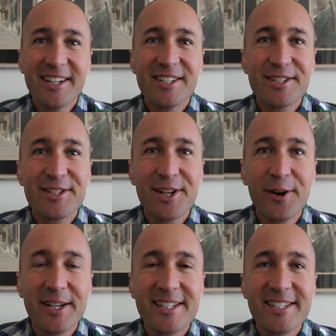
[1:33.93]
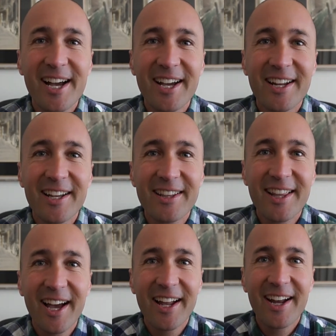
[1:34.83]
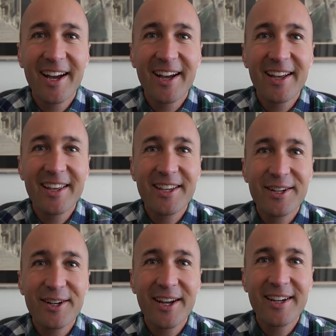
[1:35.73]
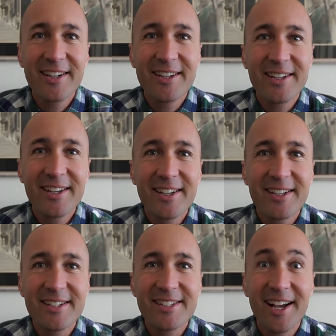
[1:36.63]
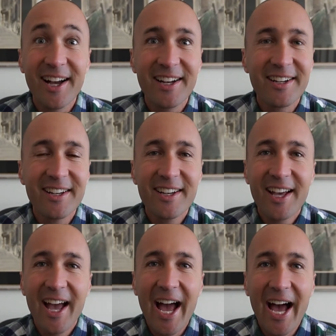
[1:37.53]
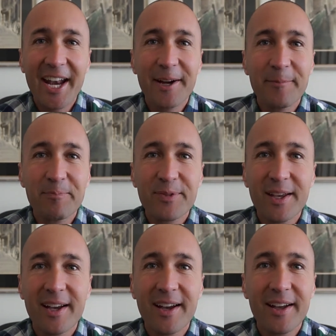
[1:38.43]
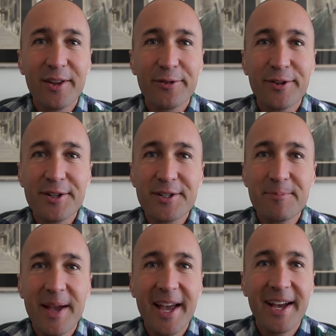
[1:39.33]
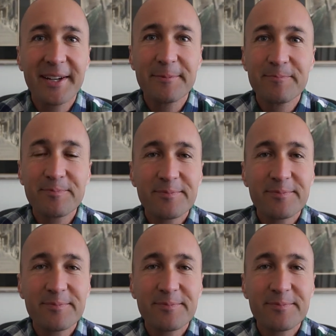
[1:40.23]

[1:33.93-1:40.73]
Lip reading: just so excited that he created his son, Adam, the first man?